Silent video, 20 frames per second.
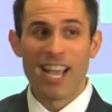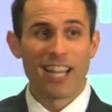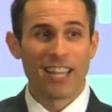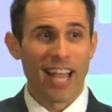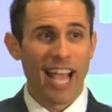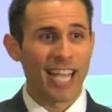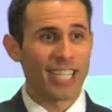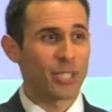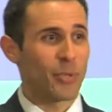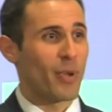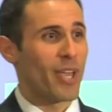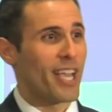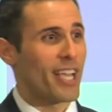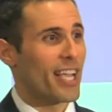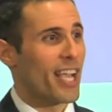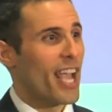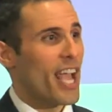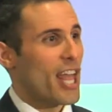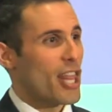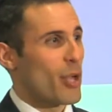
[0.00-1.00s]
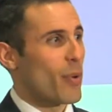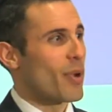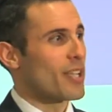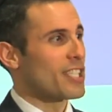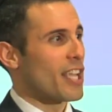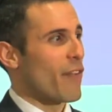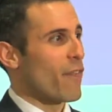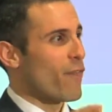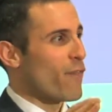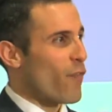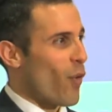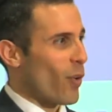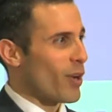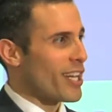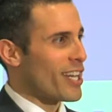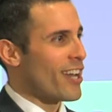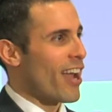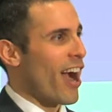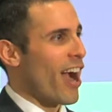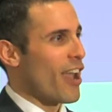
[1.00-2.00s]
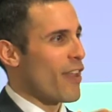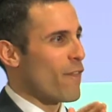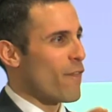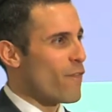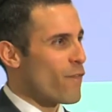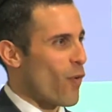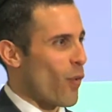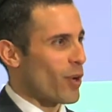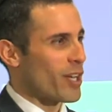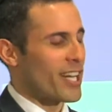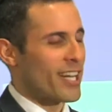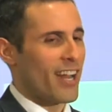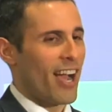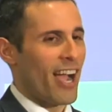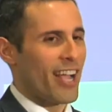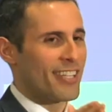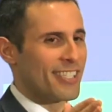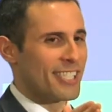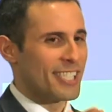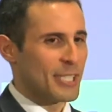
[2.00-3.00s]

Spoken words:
there was a 49-49